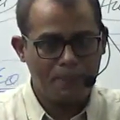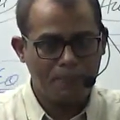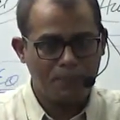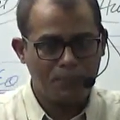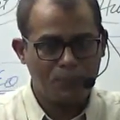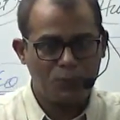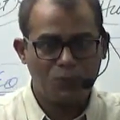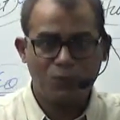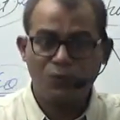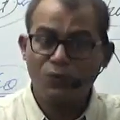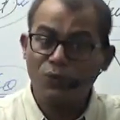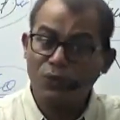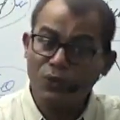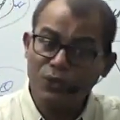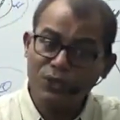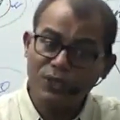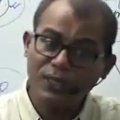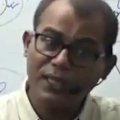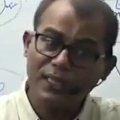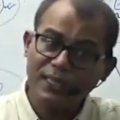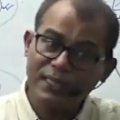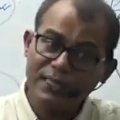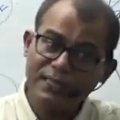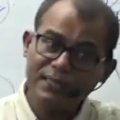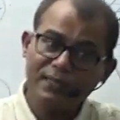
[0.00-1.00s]
So flow
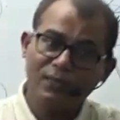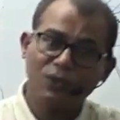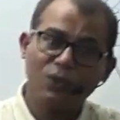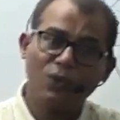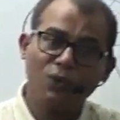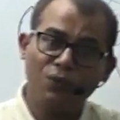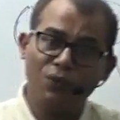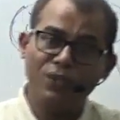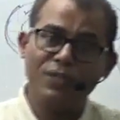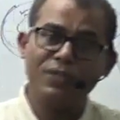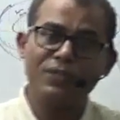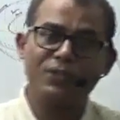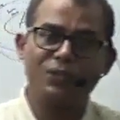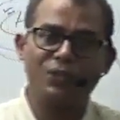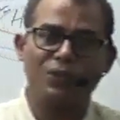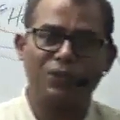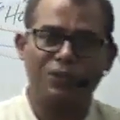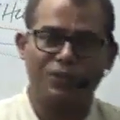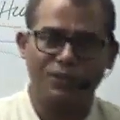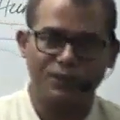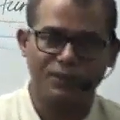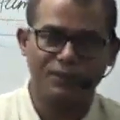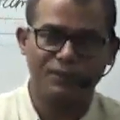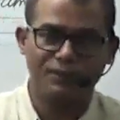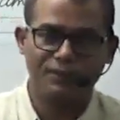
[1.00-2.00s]
chart is always
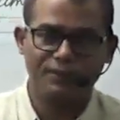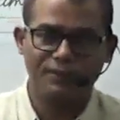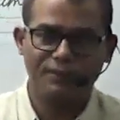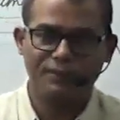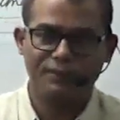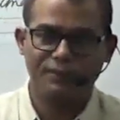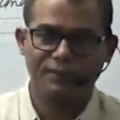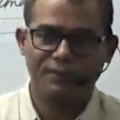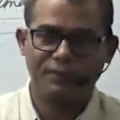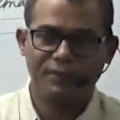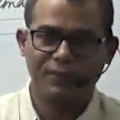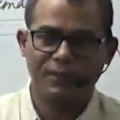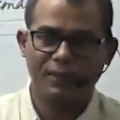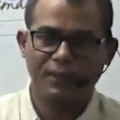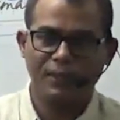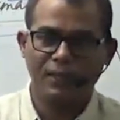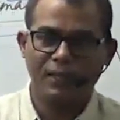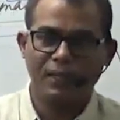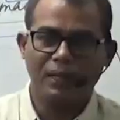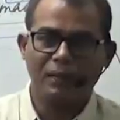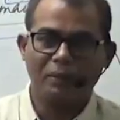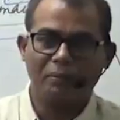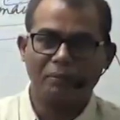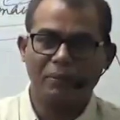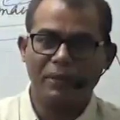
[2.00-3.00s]
good.
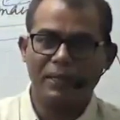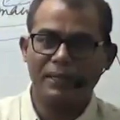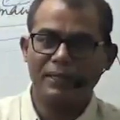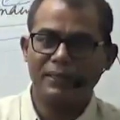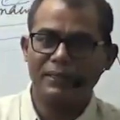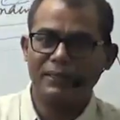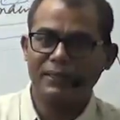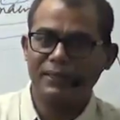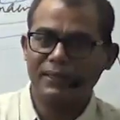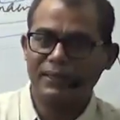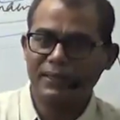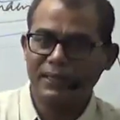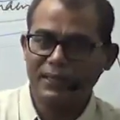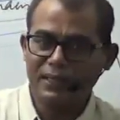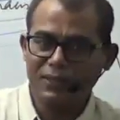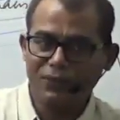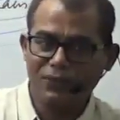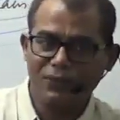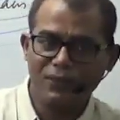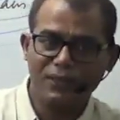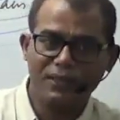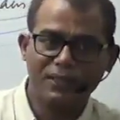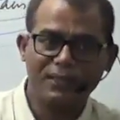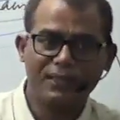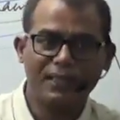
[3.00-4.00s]
But just
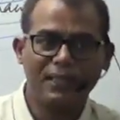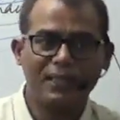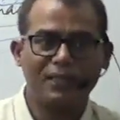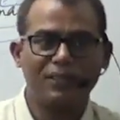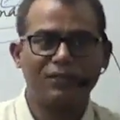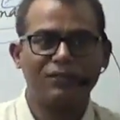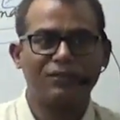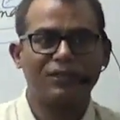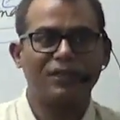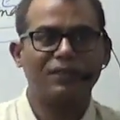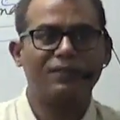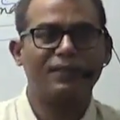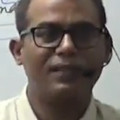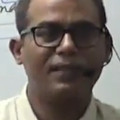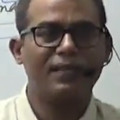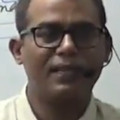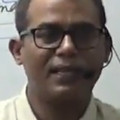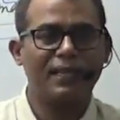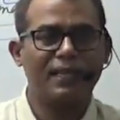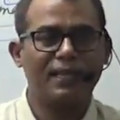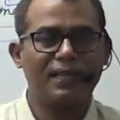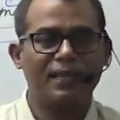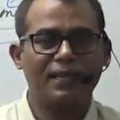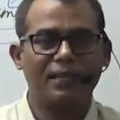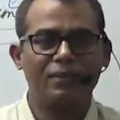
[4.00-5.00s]
for the sake of giving
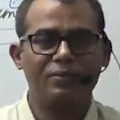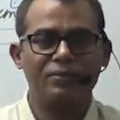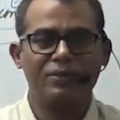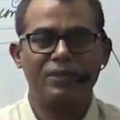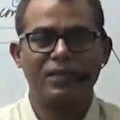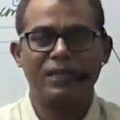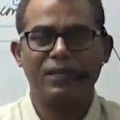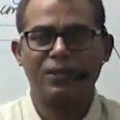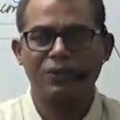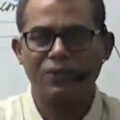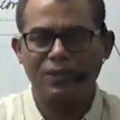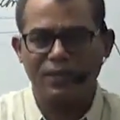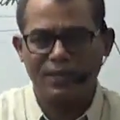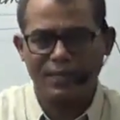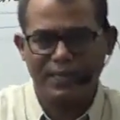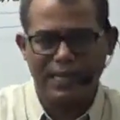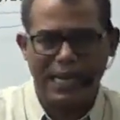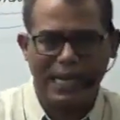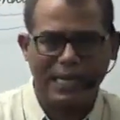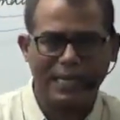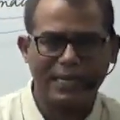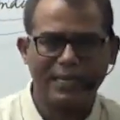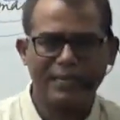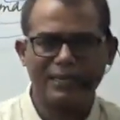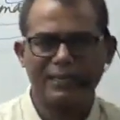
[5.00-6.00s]
diagrams like you are
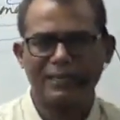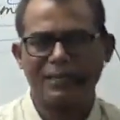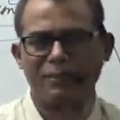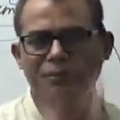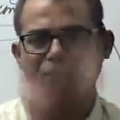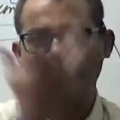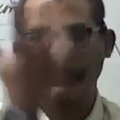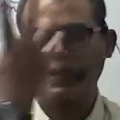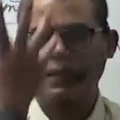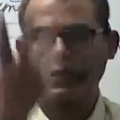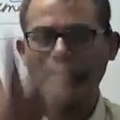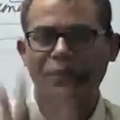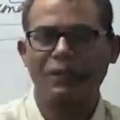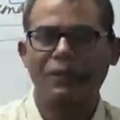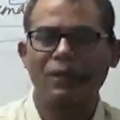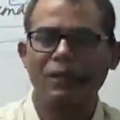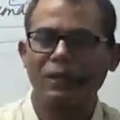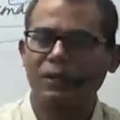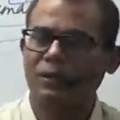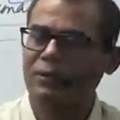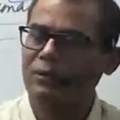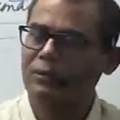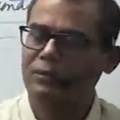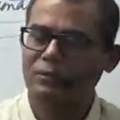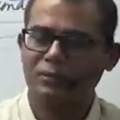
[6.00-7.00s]
dragging something and all,
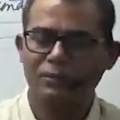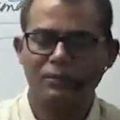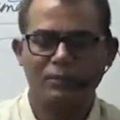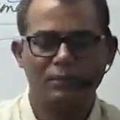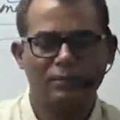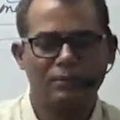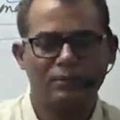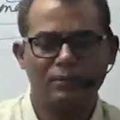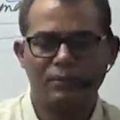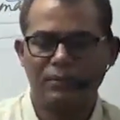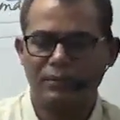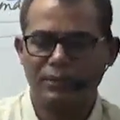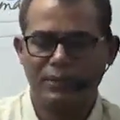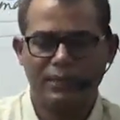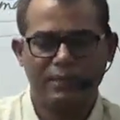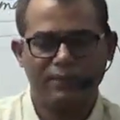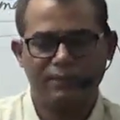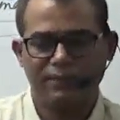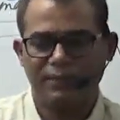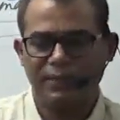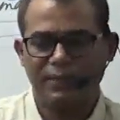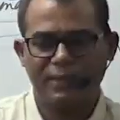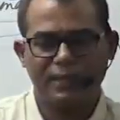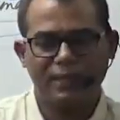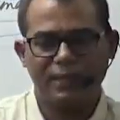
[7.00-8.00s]

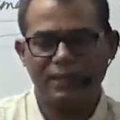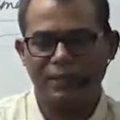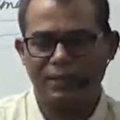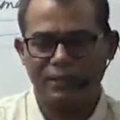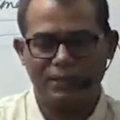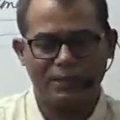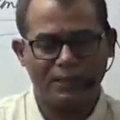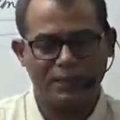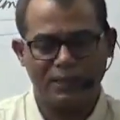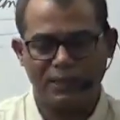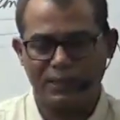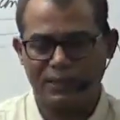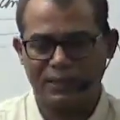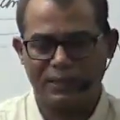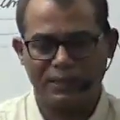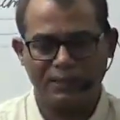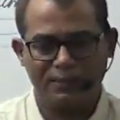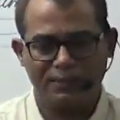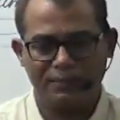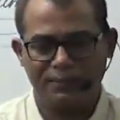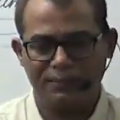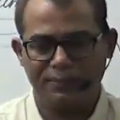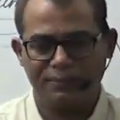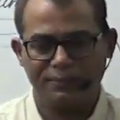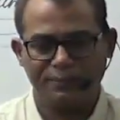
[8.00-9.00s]
definitely not suggested.
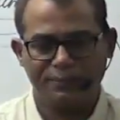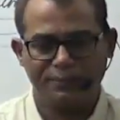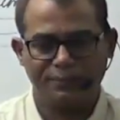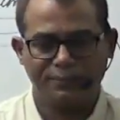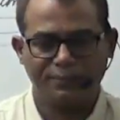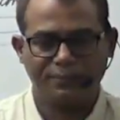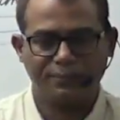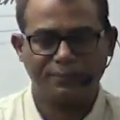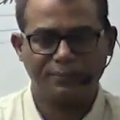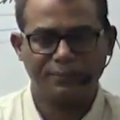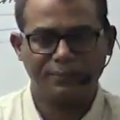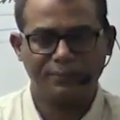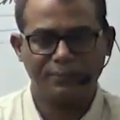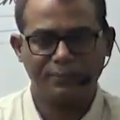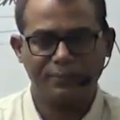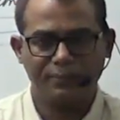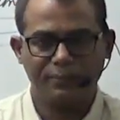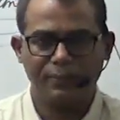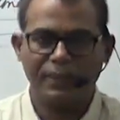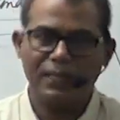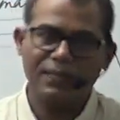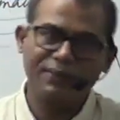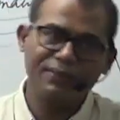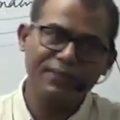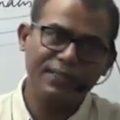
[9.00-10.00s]

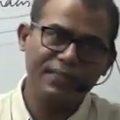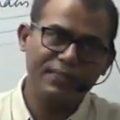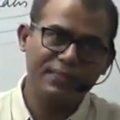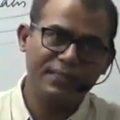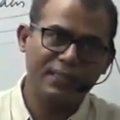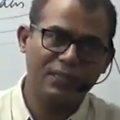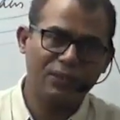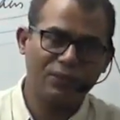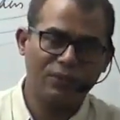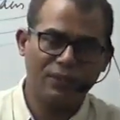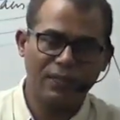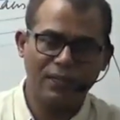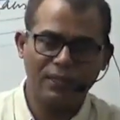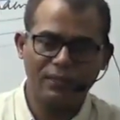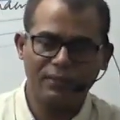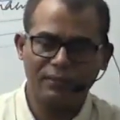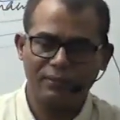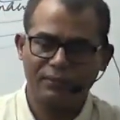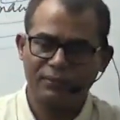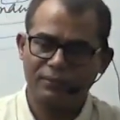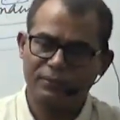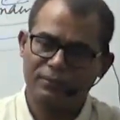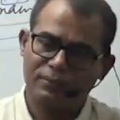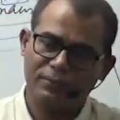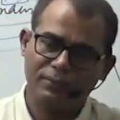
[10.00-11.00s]
But if it is required,
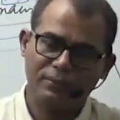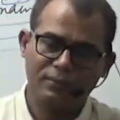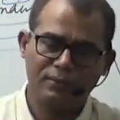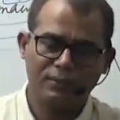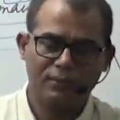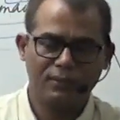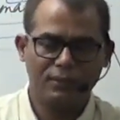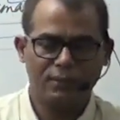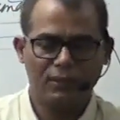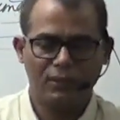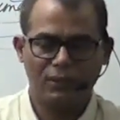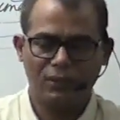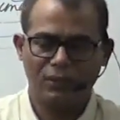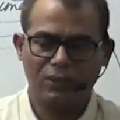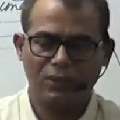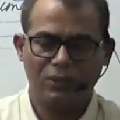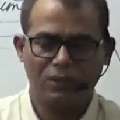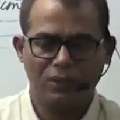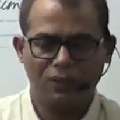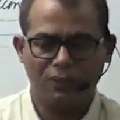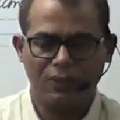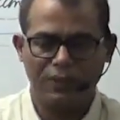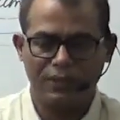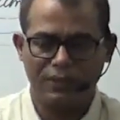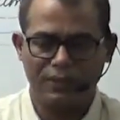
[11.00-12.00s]
you can
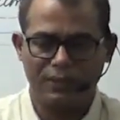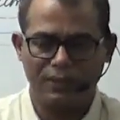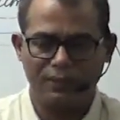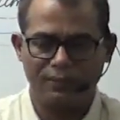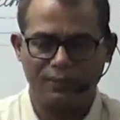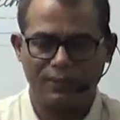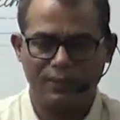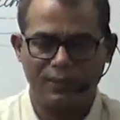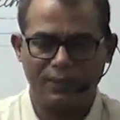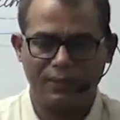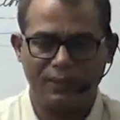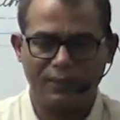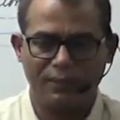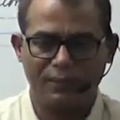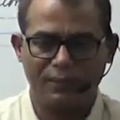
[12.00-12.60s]
always give that.